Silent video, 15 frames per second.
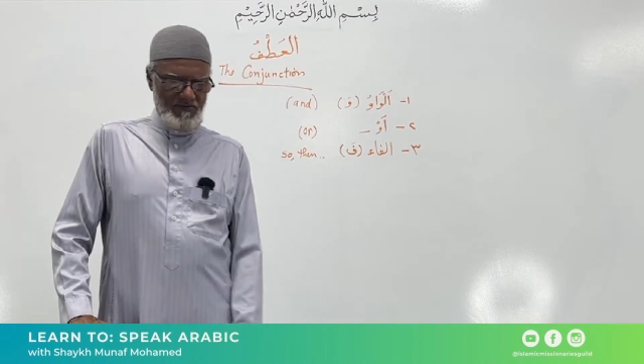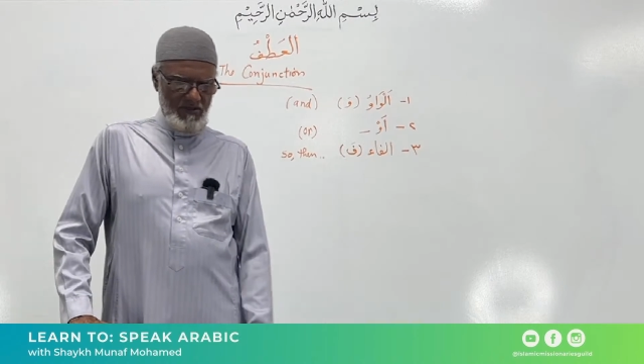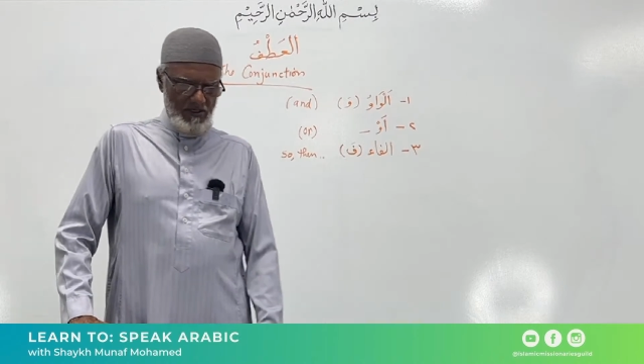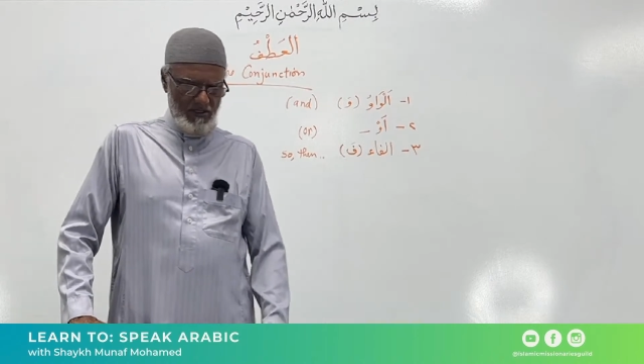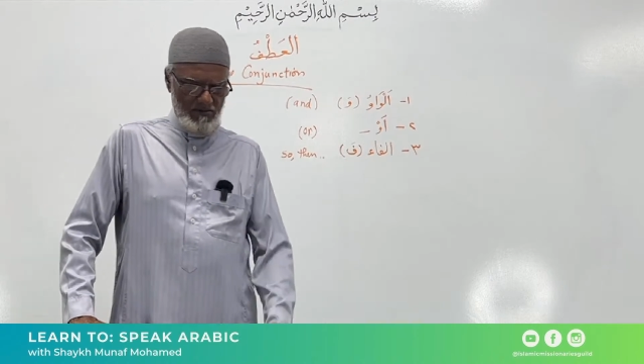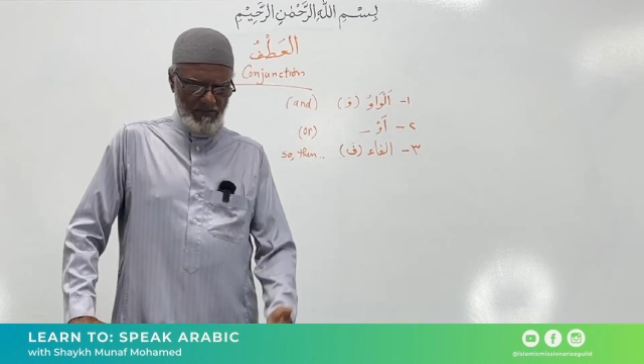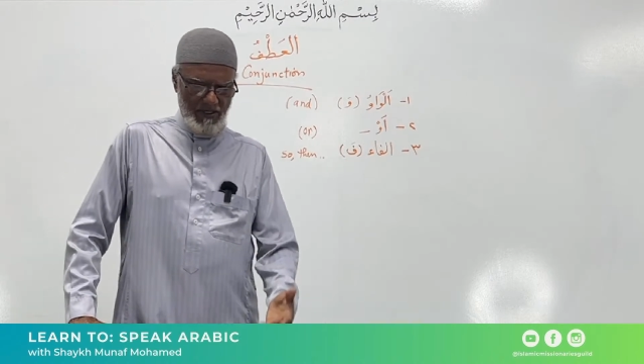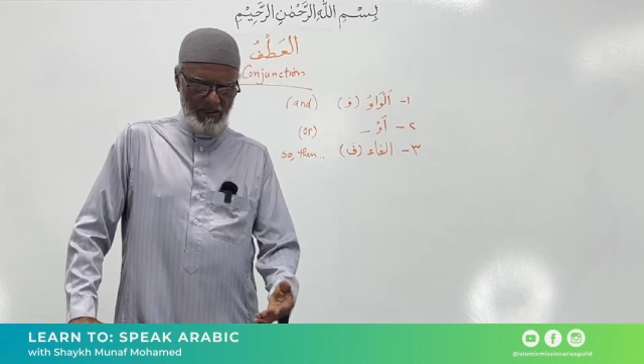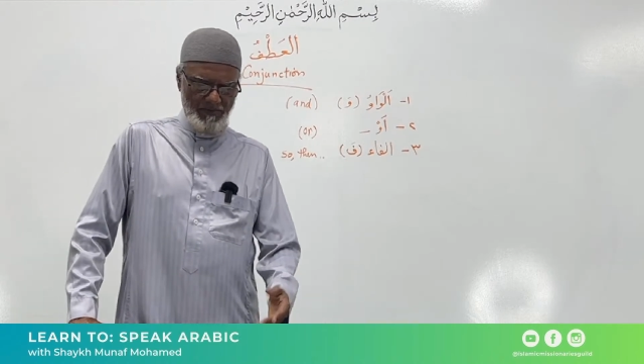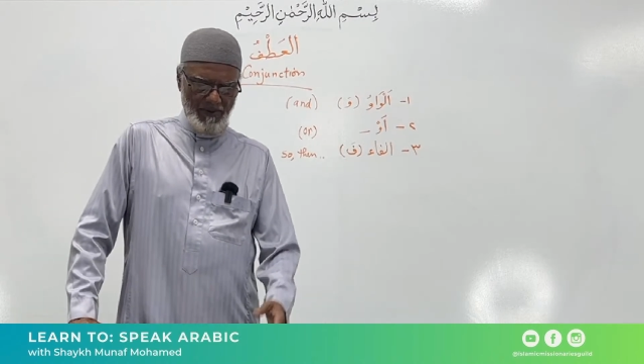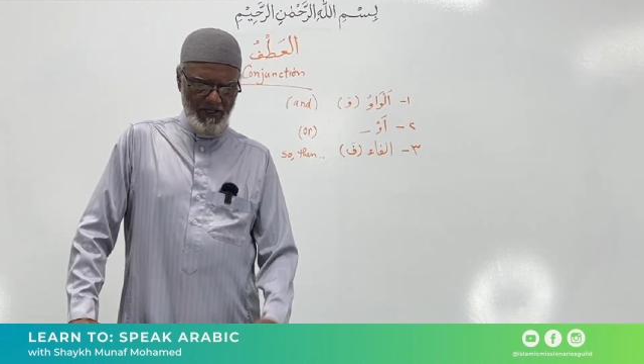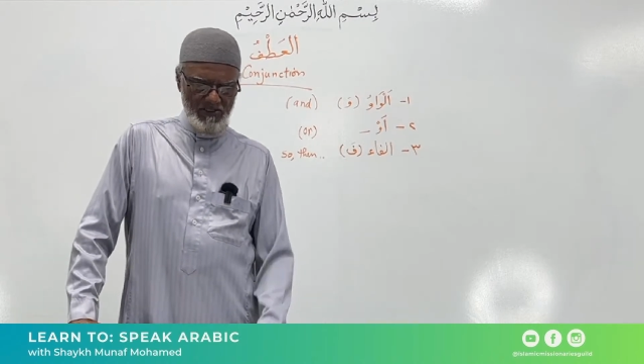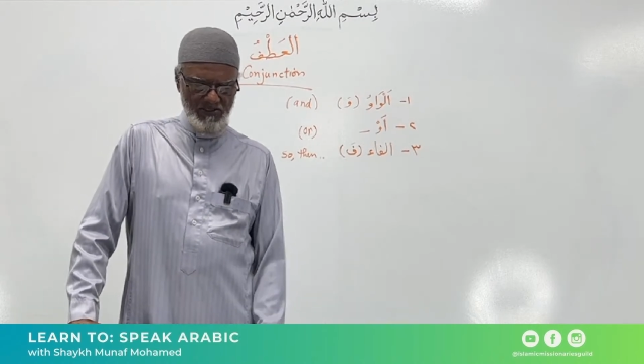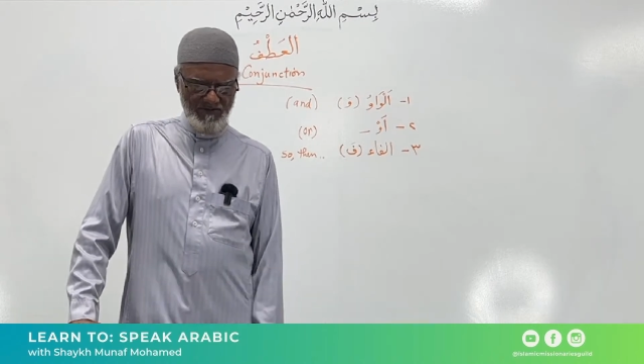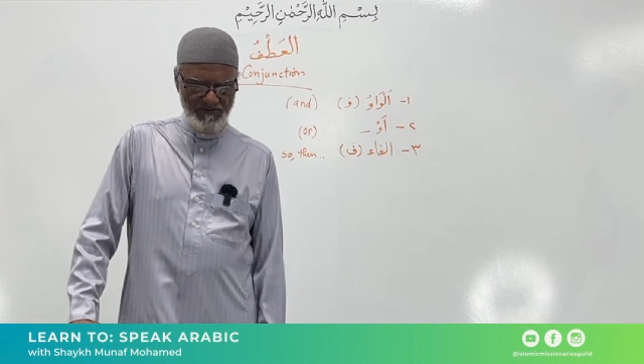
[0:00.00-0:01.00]
in many
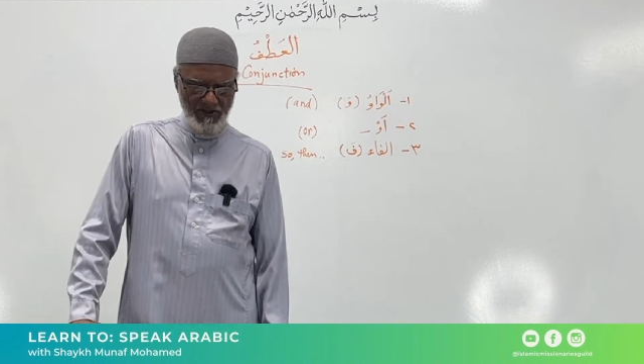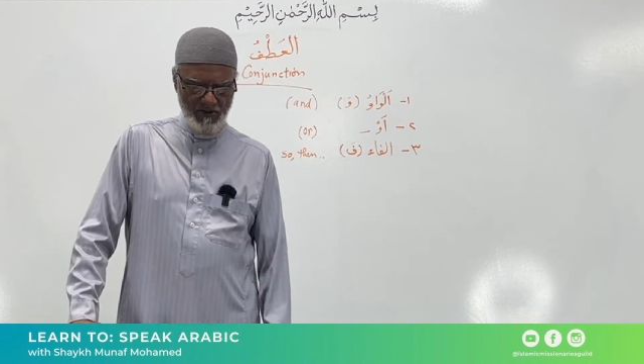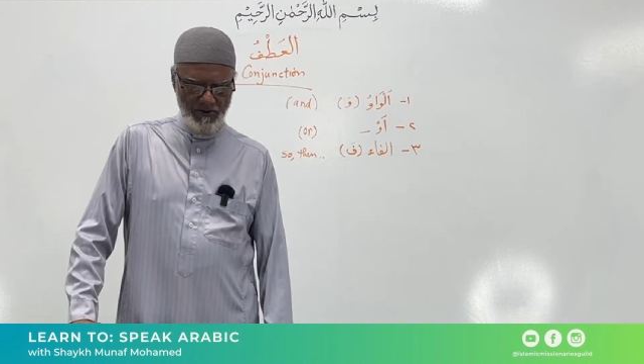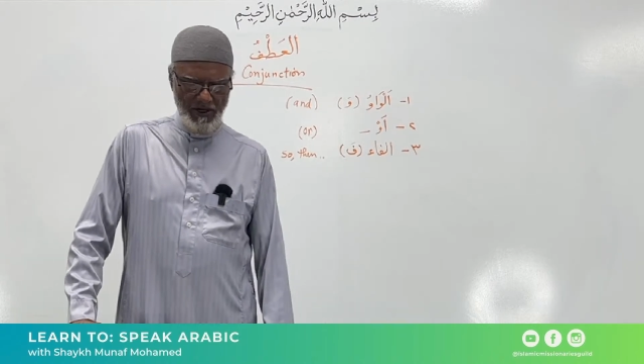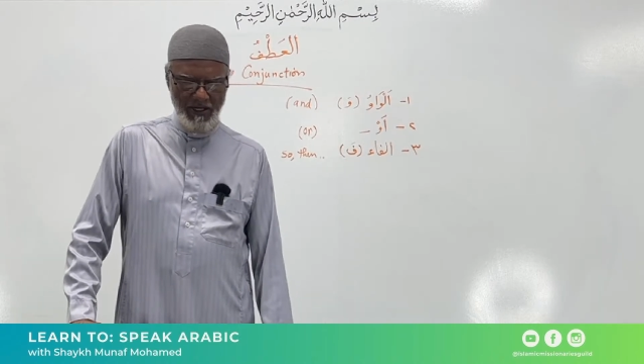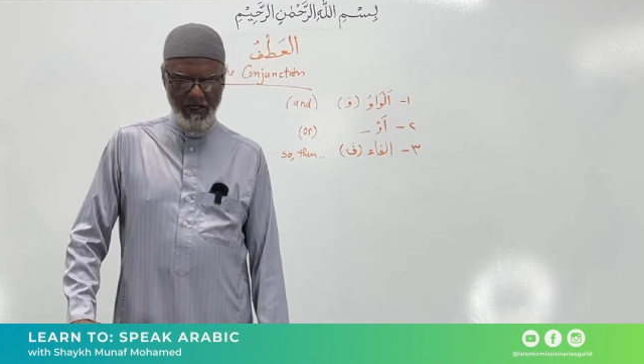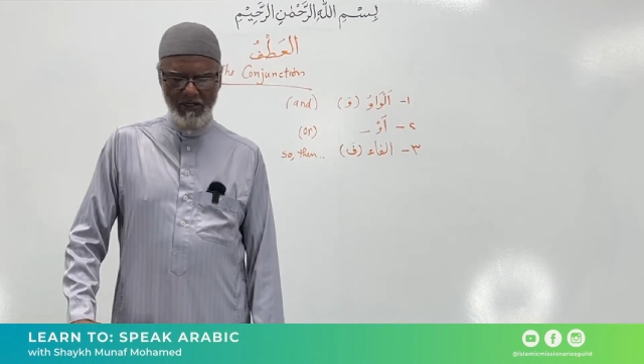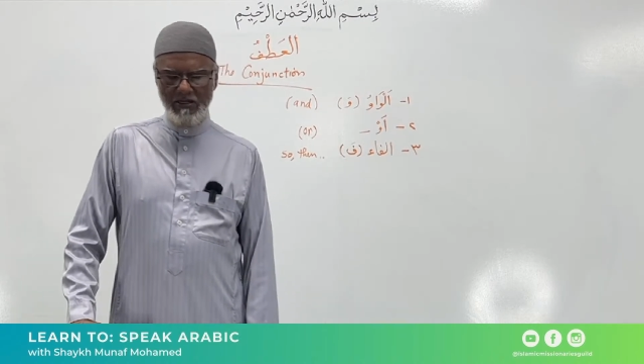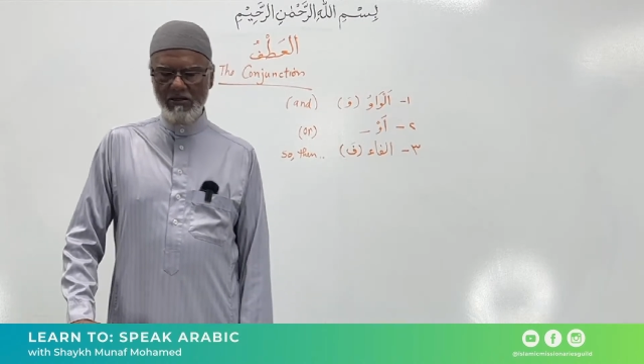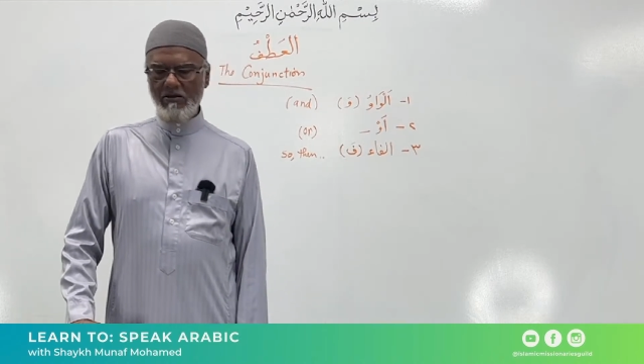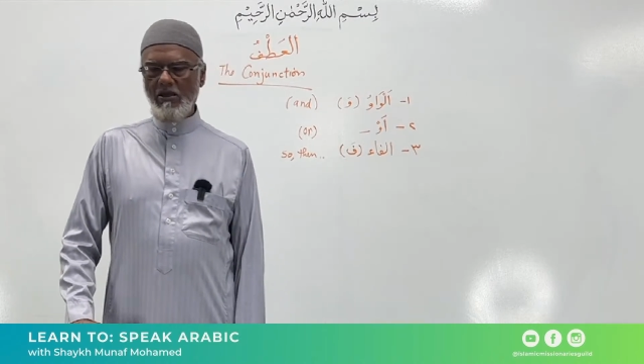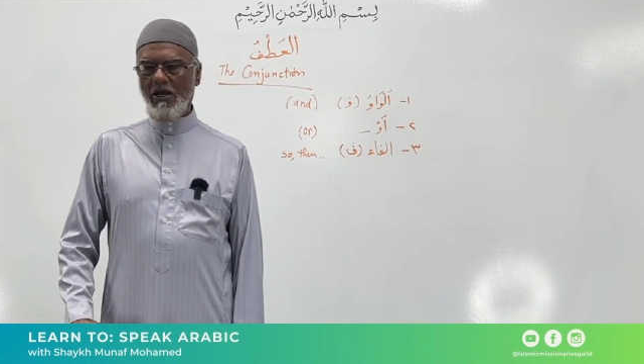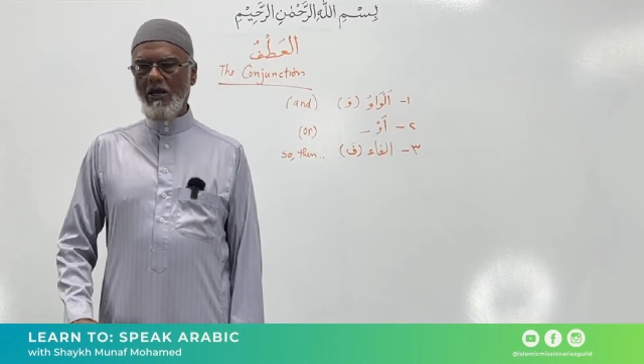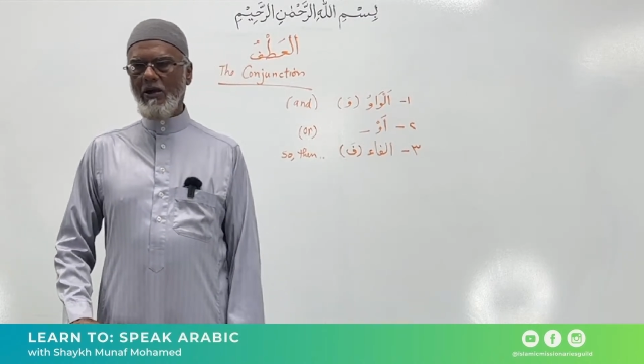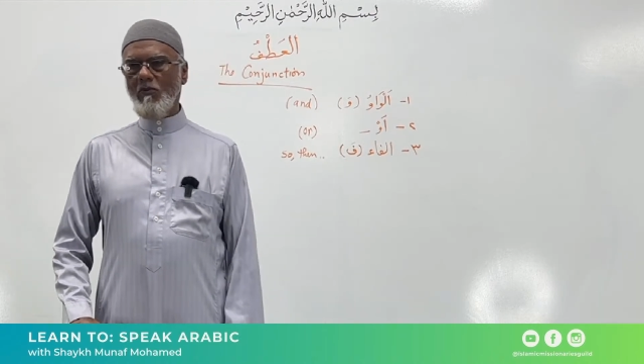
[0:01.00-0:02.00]
parts of the Quran,
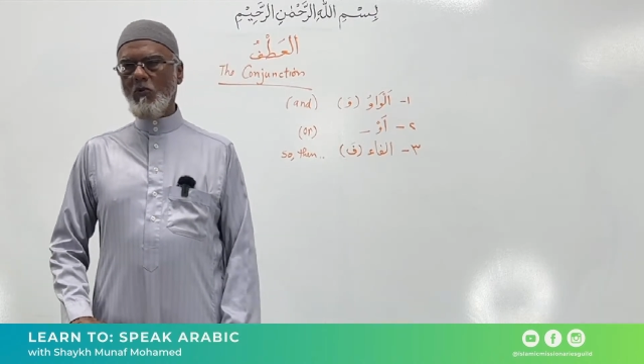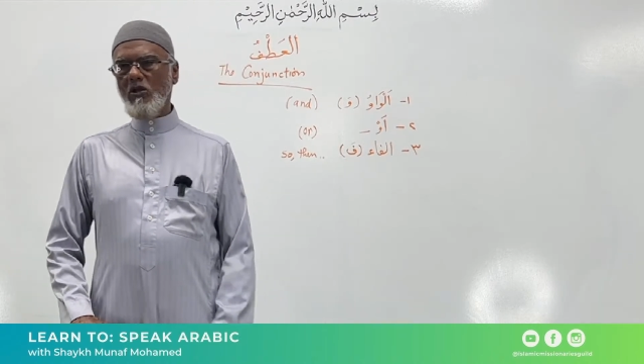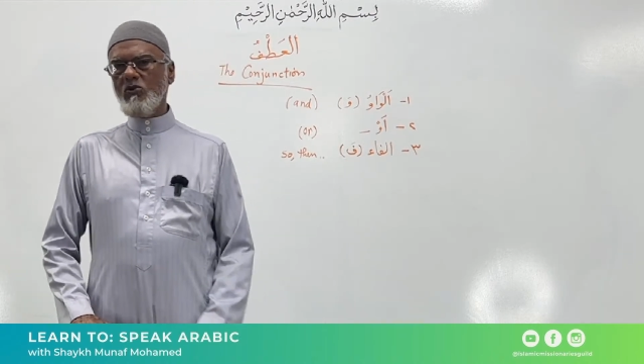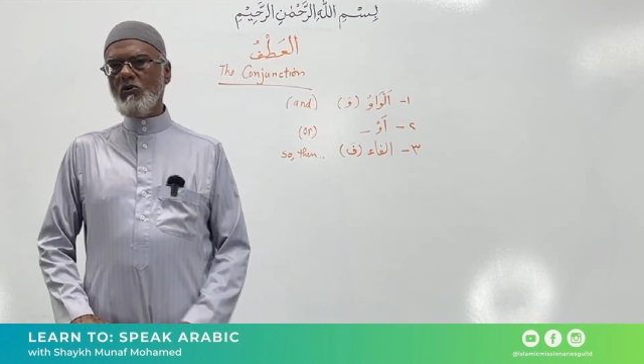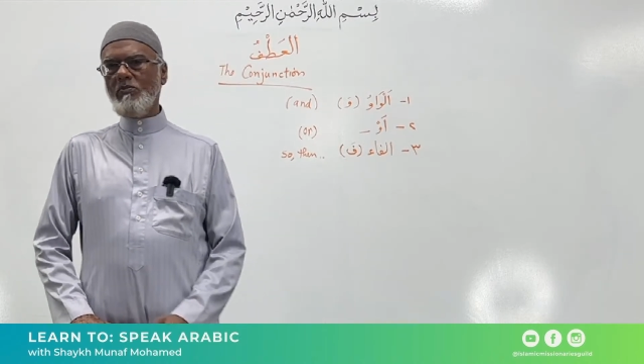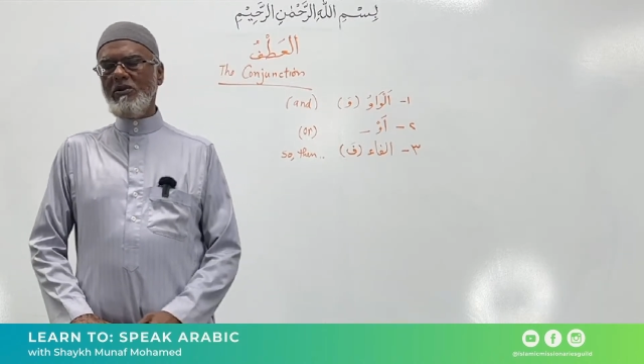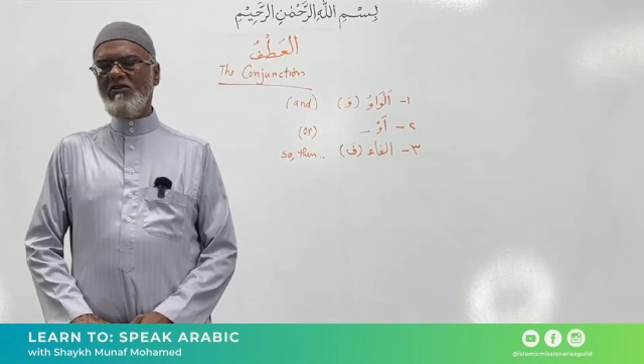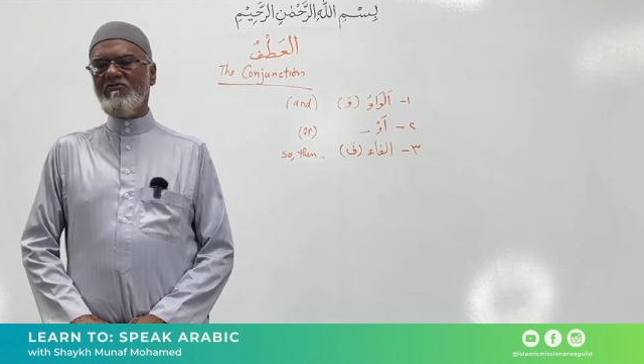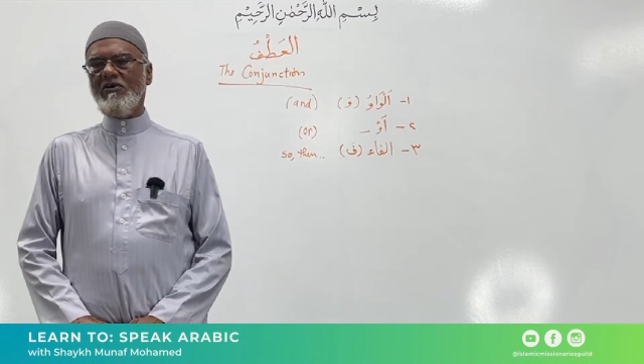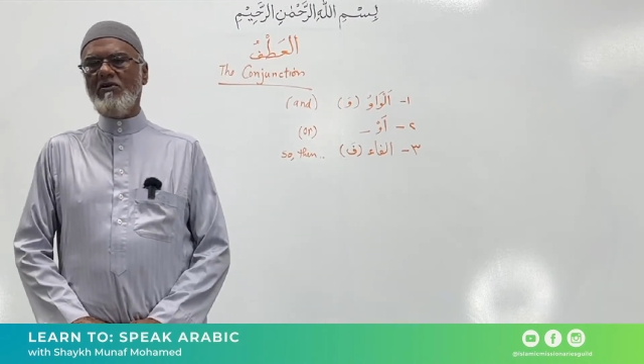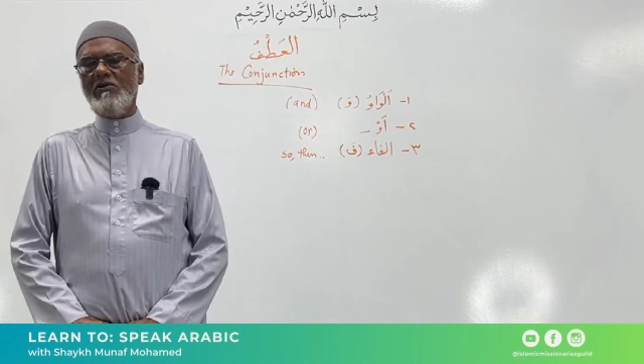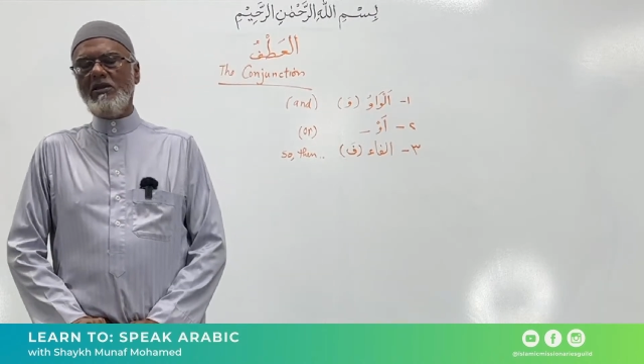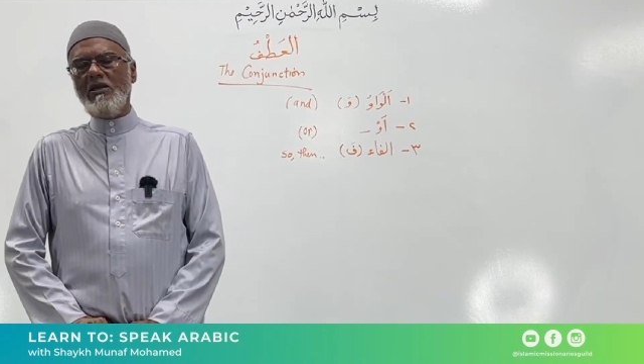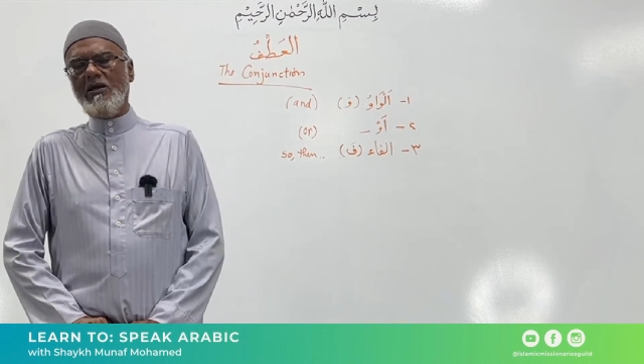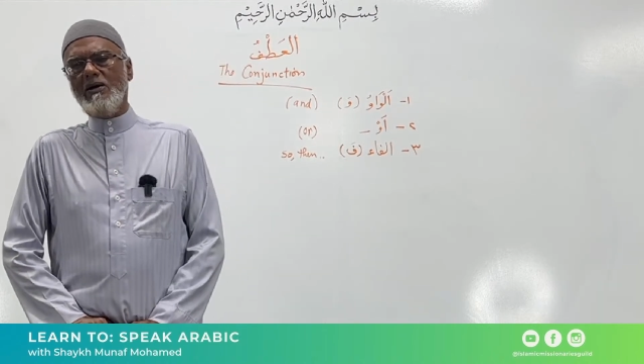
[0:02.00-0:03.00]
what will be
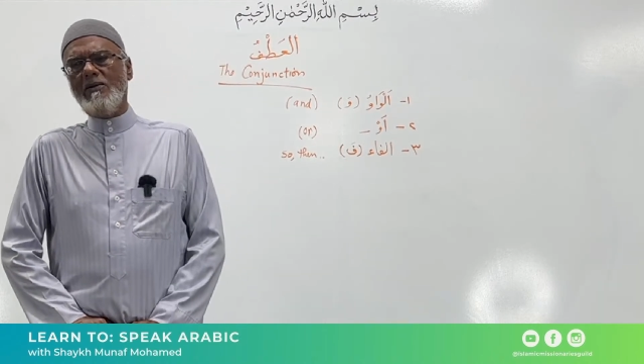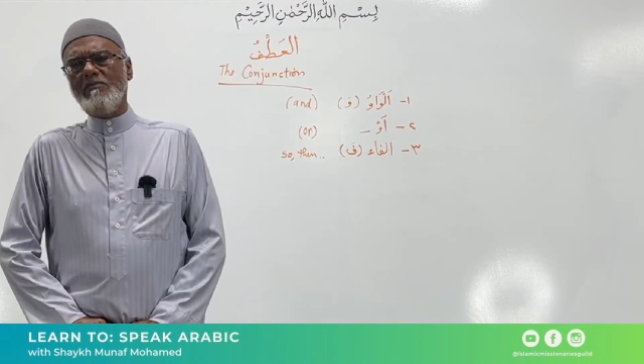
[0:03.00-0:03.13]
very